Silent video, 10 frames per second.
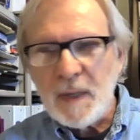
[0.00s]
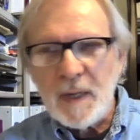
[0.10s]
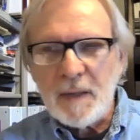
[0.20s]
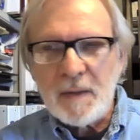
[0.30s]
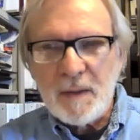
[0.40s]

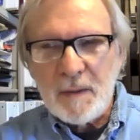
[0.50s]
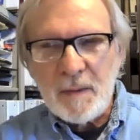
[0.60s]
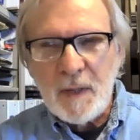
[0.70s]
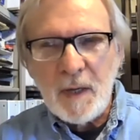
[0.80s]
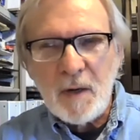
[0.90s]
and
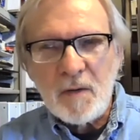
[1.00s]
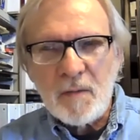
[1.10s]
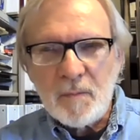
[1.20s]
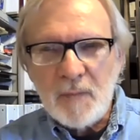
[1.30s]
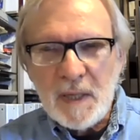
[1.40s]
they are
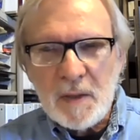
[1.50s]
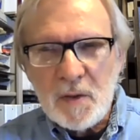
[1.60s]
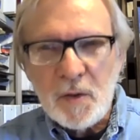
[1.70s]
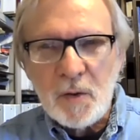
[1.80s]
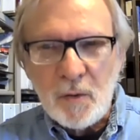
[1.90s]
mean
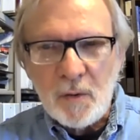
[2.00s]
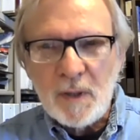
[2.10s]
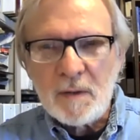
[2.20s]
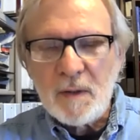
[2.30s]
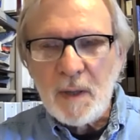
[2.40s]
to you
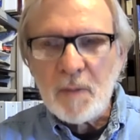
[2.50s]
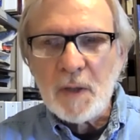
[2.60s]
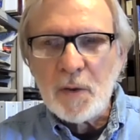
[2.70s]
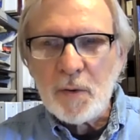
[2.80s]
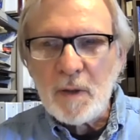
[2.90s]
and they
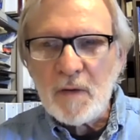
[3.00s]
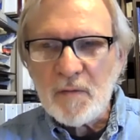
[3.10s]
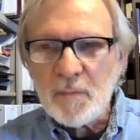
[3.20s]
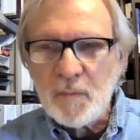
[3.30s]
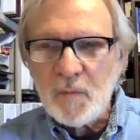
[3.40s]
make your
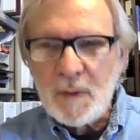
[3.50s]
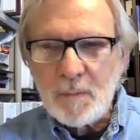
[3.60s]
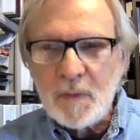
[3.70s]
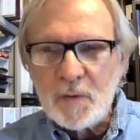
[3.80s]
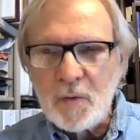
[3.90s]
life
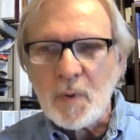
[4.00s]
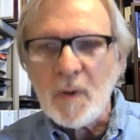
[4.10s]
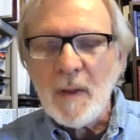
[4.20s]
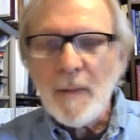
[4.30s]
miserable.